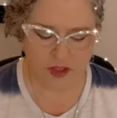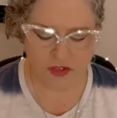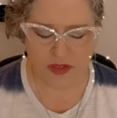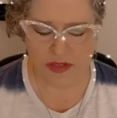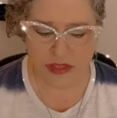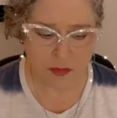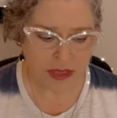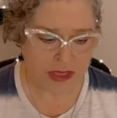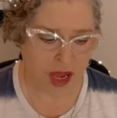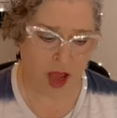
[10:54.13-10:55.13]
So it's a little
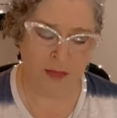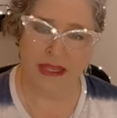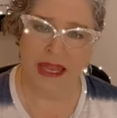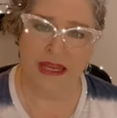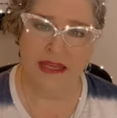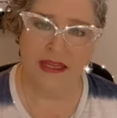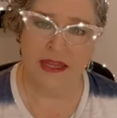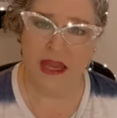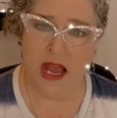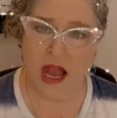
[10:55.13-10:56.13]
bit complicated,
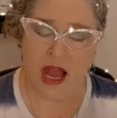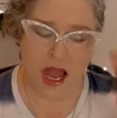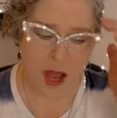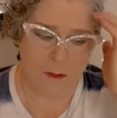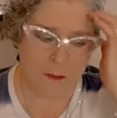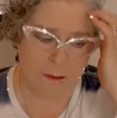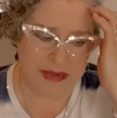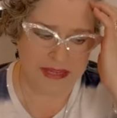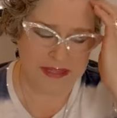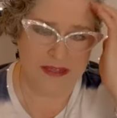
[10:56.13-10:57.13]

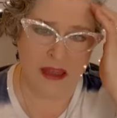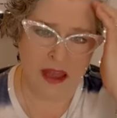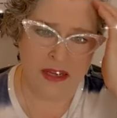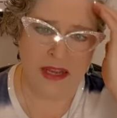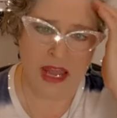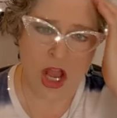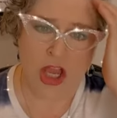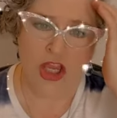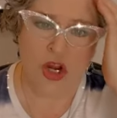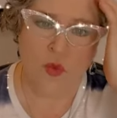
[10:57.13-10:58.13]
but it's not,
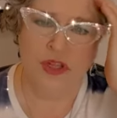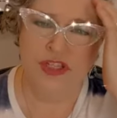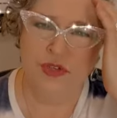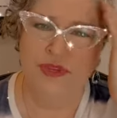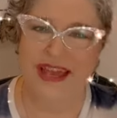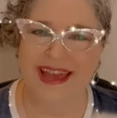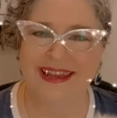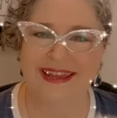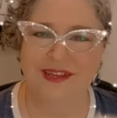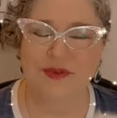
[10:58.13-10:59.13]
once you get
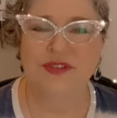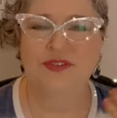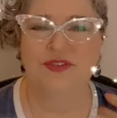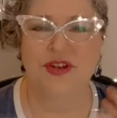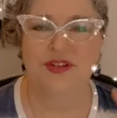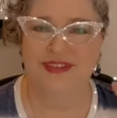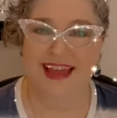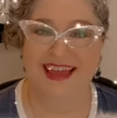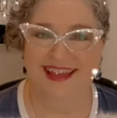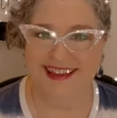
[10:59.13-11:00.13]
it, once you start
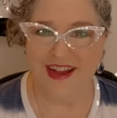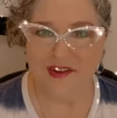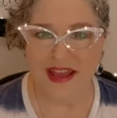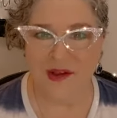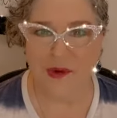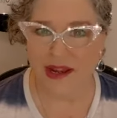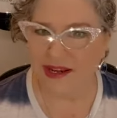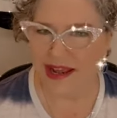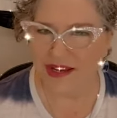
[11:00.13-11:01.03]
saying, okay, why did I